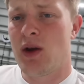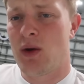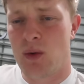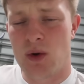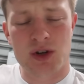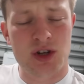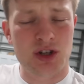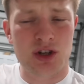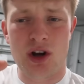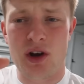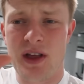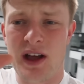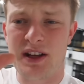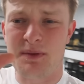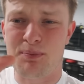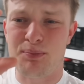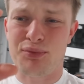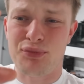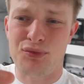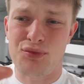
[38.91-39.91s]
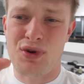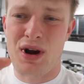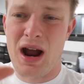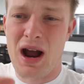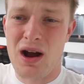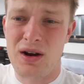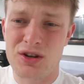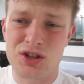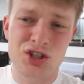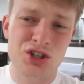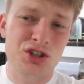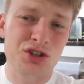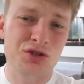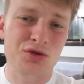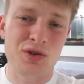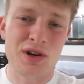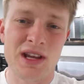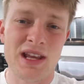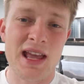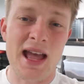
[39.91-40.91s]
which is all that brown
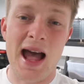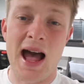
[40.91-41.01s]
stringy